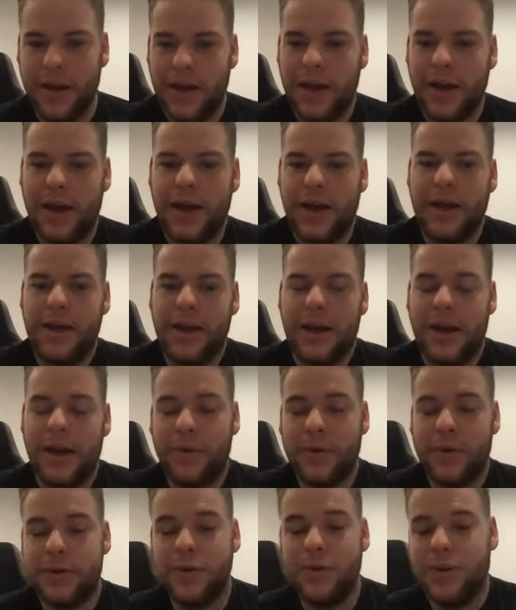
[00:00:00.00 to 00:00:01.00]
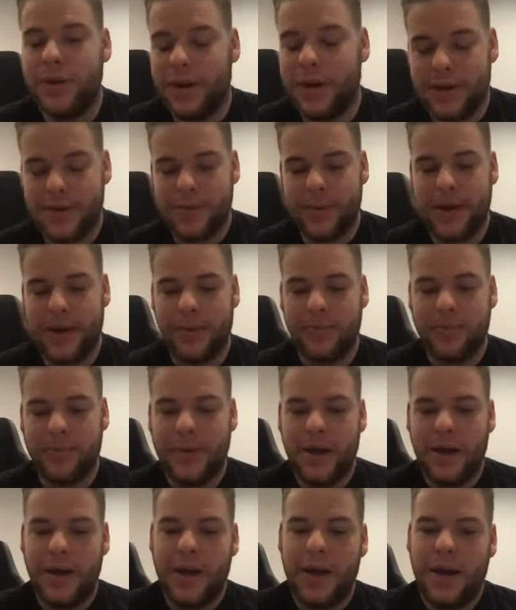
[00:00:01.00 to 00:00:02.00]
And I was doing that as well.
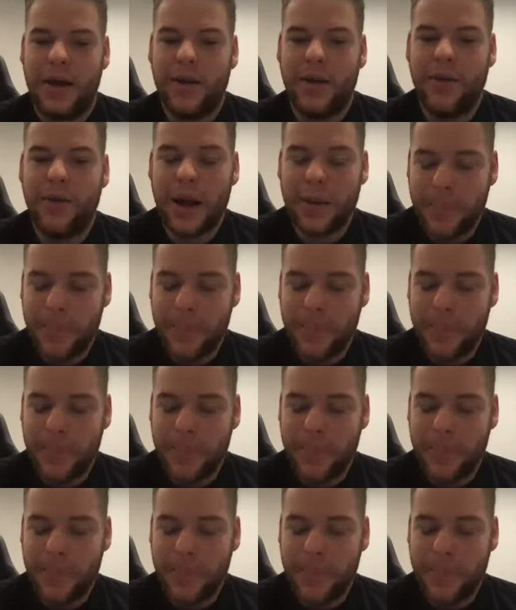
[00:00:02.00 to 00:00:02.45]
And they were like